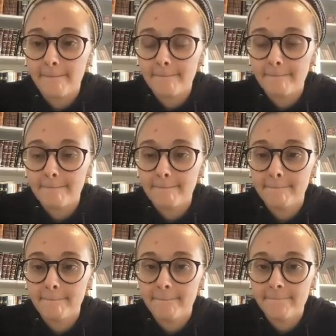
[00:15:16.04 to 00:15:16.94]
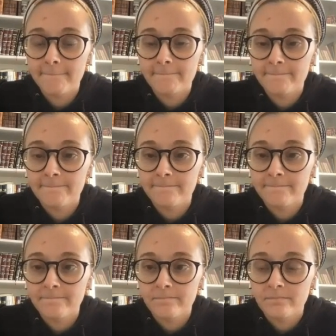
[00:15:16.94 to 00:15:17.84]

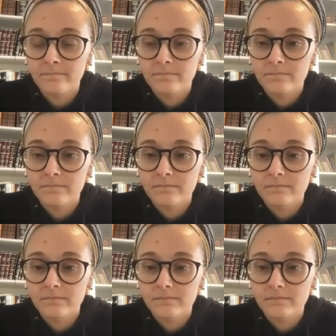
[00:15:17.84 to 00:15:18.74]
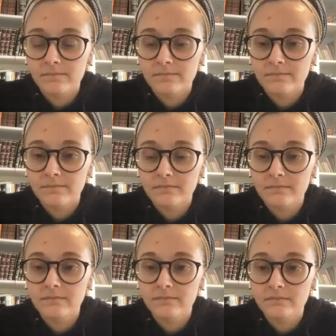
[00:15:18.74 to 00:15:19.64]

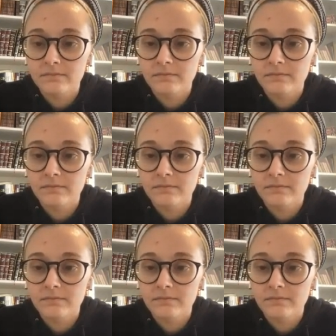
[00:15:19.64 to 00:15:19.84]
(silent)